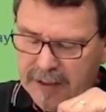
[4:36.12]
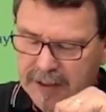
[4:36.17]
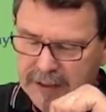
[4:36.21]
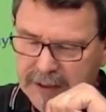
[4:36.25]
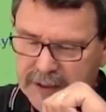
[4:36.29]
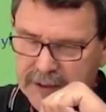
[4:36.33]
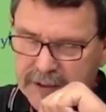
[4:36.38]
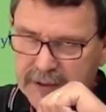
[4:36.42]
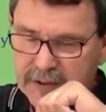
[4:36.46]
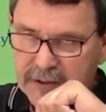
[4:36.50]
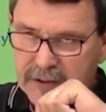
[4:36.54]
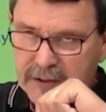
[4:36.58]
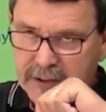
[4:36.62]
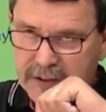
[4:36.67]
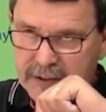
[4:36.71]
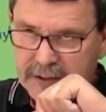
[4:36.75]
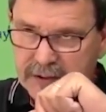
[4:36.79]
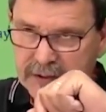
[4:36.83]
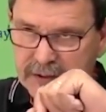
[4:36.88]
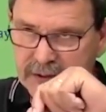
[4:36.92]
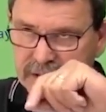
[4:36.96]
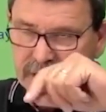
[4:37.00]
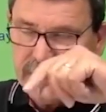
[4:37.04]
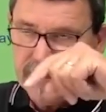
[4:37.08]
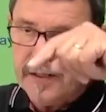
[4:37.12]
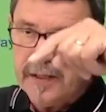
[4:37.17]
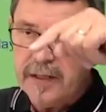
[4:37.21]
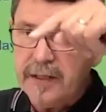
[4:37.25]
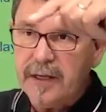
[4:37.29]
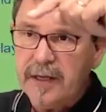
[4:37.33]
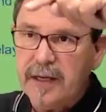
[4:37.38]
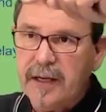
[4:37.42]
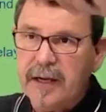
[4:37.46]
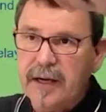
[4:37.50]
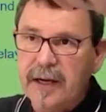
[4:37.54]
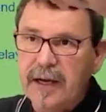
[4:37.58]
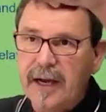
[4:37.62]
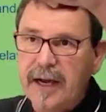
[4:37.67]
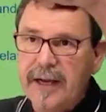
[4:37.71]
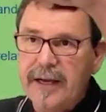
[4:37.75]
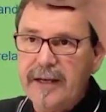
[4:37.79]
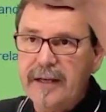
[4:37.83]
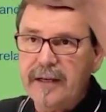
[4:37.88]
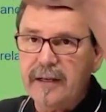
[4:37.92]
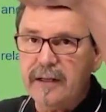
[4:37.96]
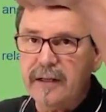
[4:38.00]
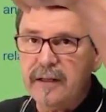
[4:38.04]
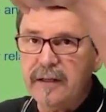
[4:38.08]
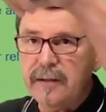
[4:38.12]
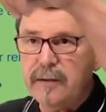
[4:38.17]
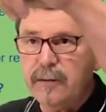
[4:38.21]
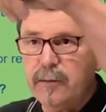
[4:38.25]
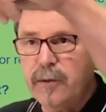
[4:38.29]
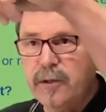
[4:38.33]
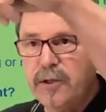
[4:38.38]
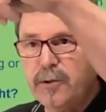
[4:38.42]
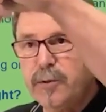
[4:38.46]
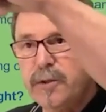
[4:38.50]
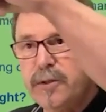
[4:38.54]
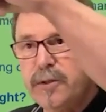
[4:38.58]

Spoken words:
incidence angle which we